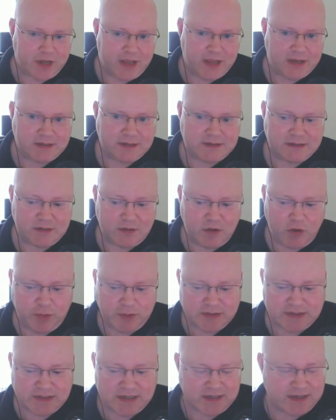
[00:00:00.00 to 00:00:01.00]
and
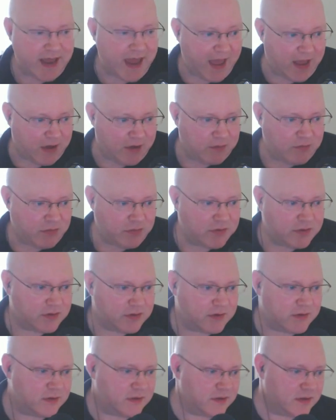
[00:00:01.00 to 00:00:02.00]
up until now,
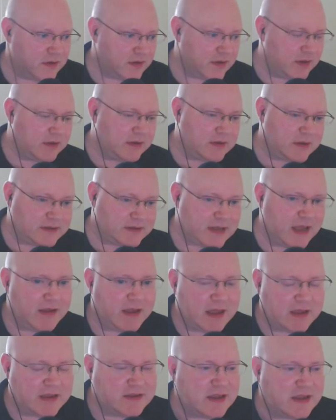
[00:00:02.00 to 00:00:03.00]
because
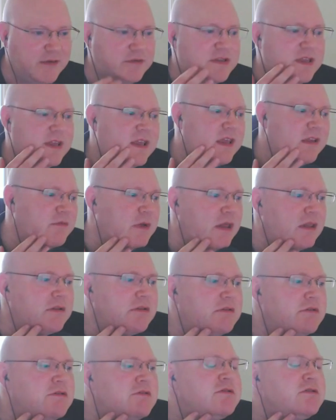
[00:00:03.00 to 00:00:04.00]
I was thinking, well,